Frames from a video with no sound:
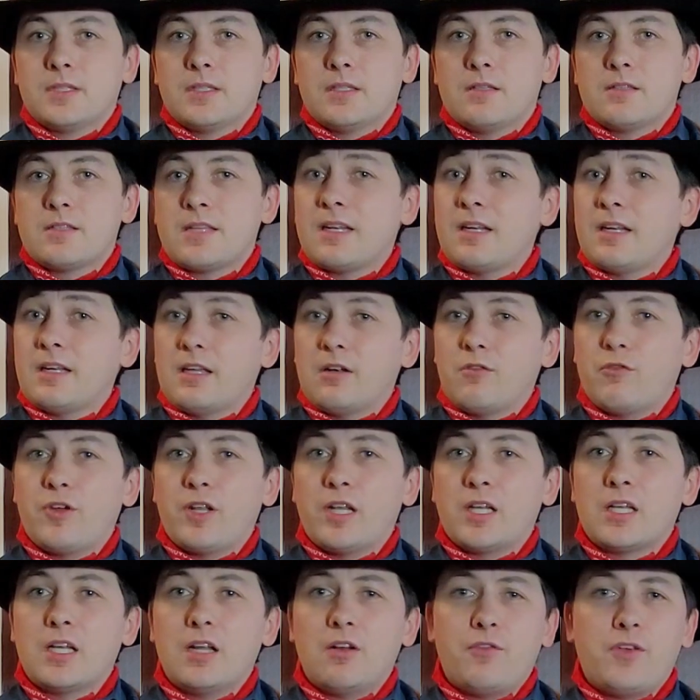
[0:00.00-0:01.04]
Settling in
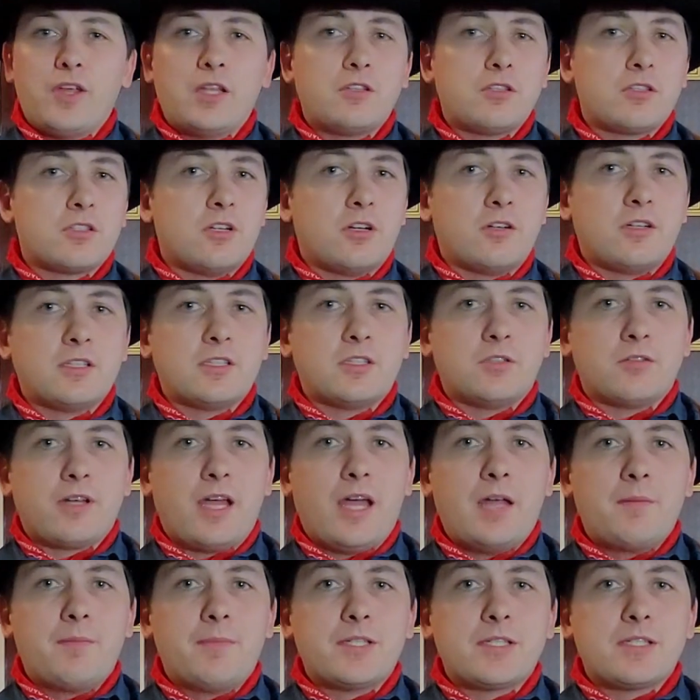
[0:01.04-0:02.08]
Philadelphia to start his own
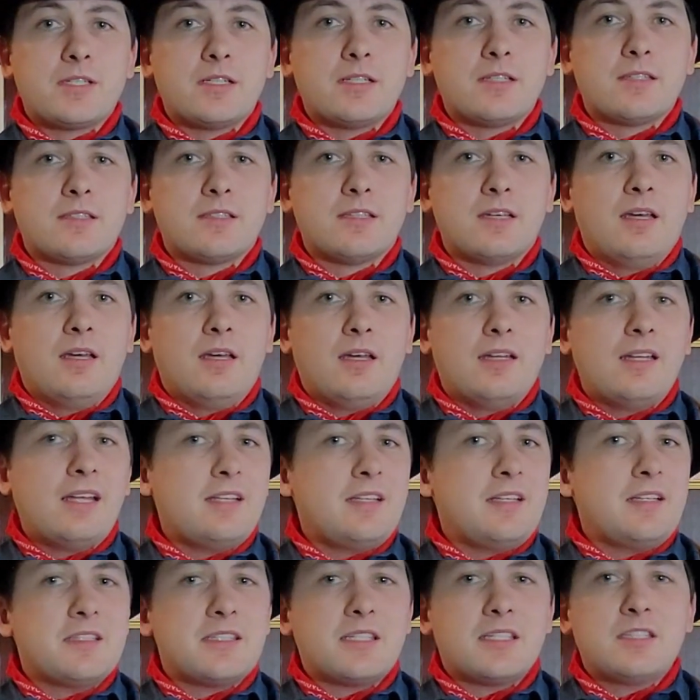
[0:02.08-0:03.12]
hat business, in
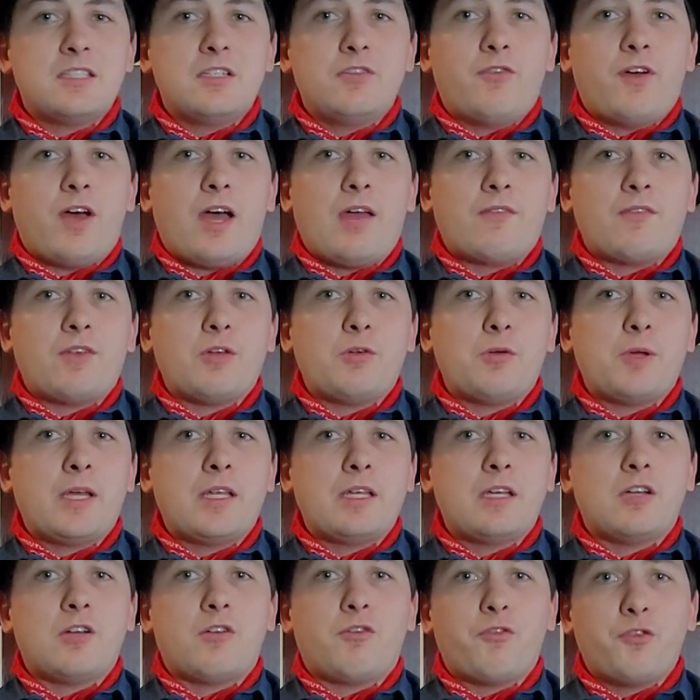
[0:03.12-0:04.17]
1865 he
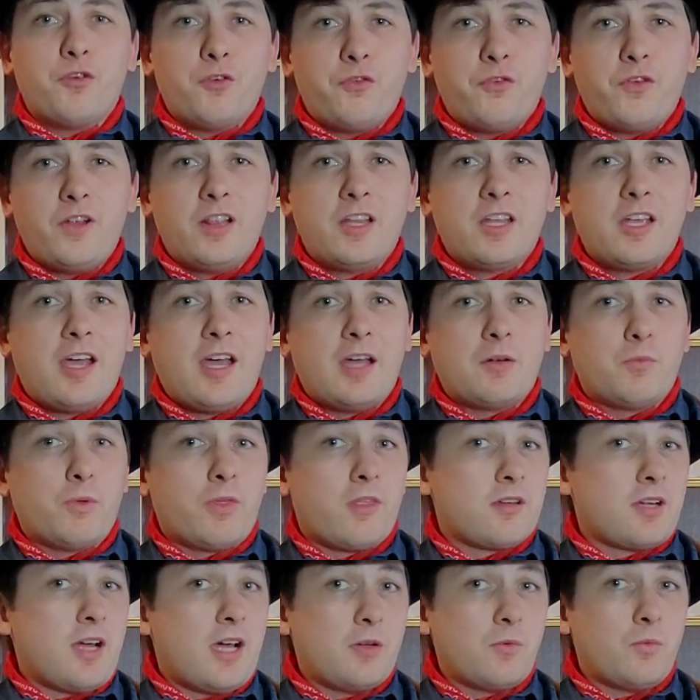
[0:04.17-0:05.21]
created a fur-felt hat with
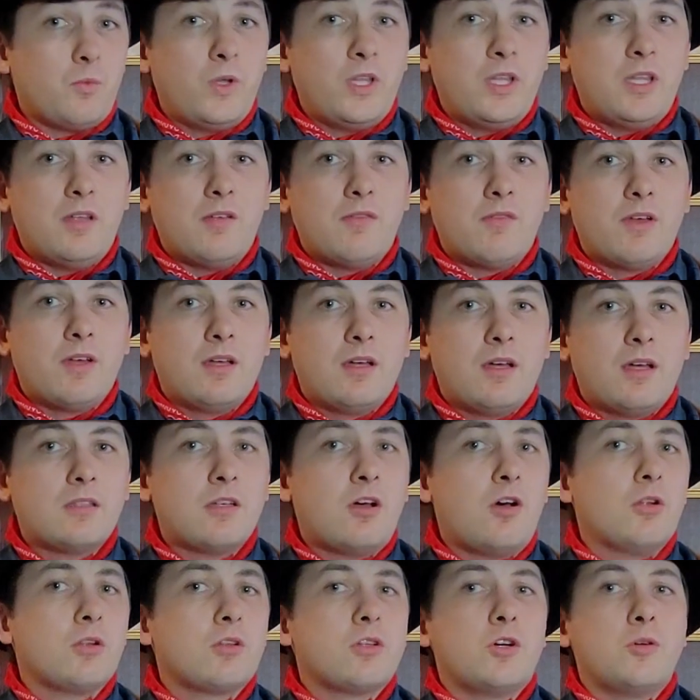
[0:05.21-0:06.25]
a tight weave, a
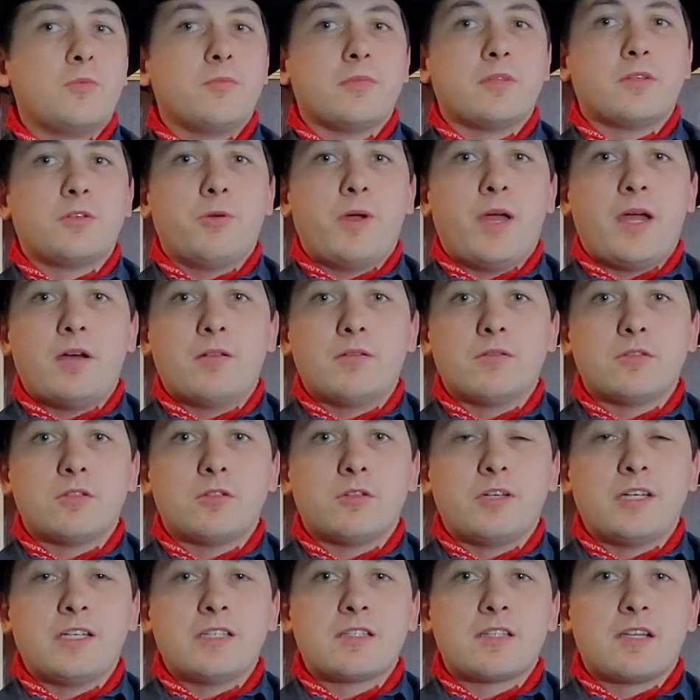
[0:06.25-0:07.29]
tall domed crown
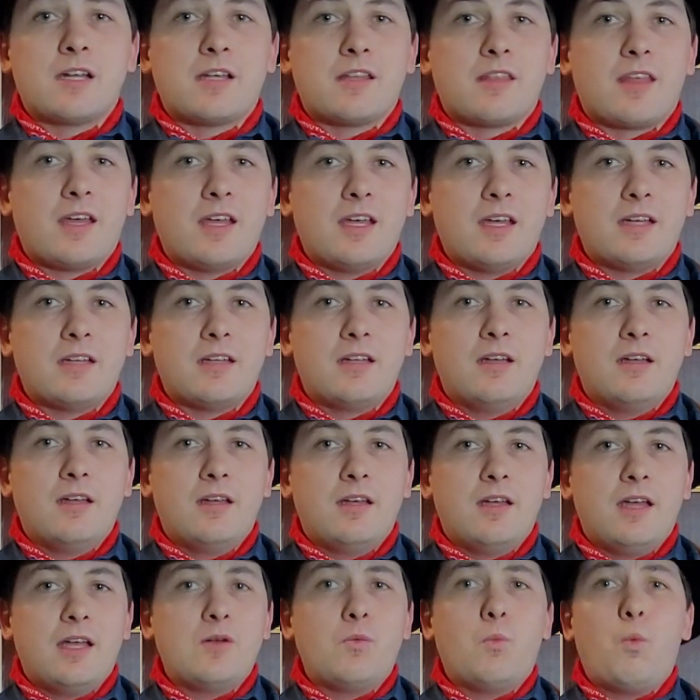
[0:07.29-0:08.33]
to insulate the head,
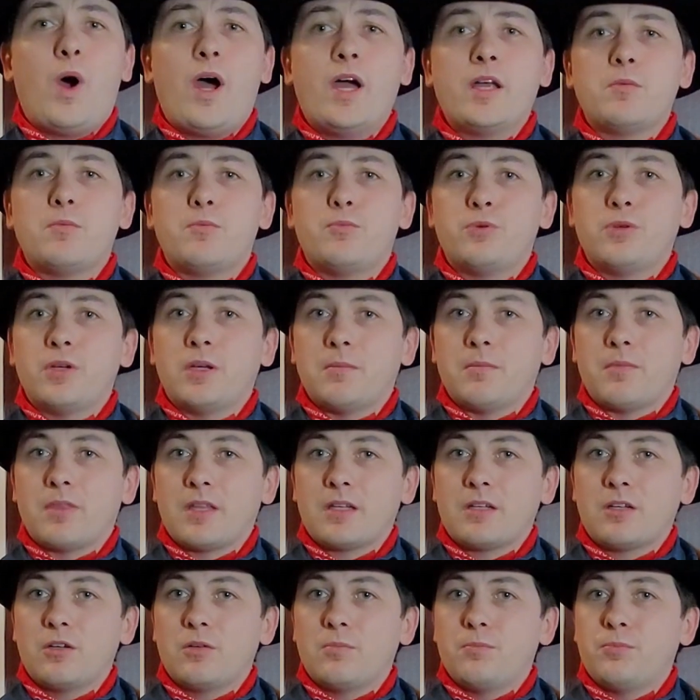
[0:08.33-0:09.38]
and a wide brim
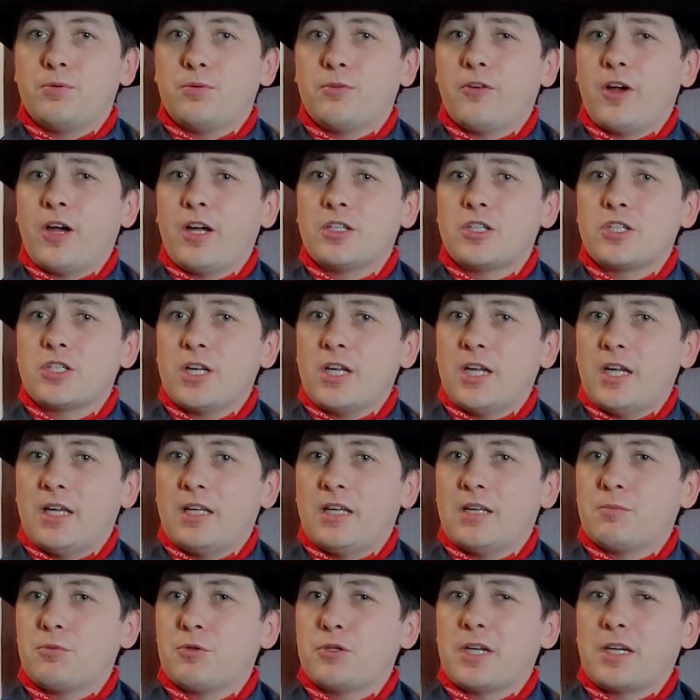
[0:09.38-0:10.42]
that could provide shade
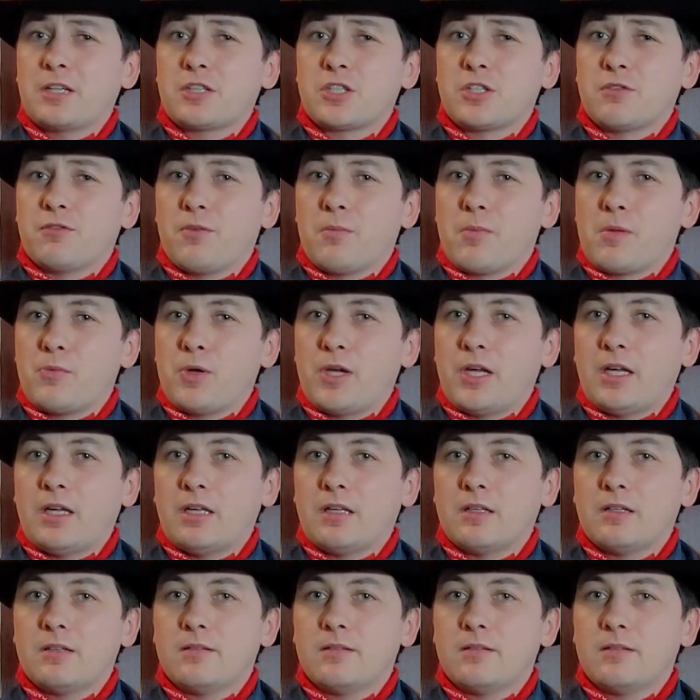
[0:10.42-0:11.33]
and protection from the rain.